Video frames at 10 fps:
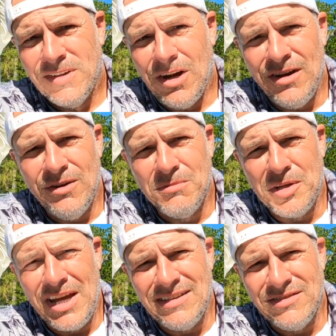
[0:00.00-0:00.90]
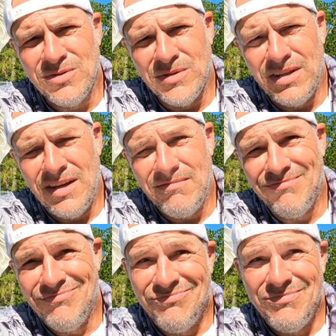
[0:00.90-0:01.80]
Alright, hope you guys enjoyed that.
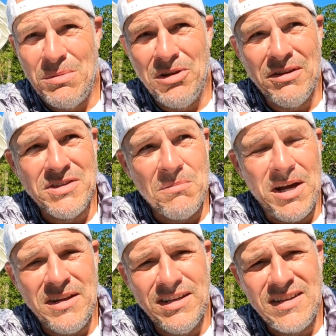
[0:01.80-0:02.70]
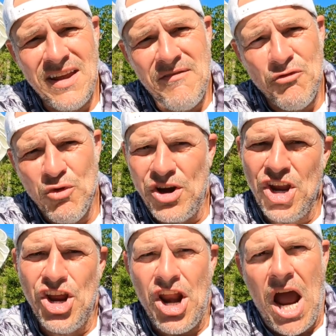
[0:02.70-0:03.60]
Maybe I'll give you some ideas, and
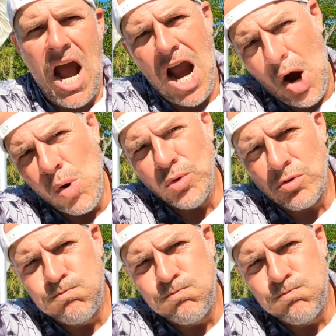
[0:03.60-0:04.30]
frigate out.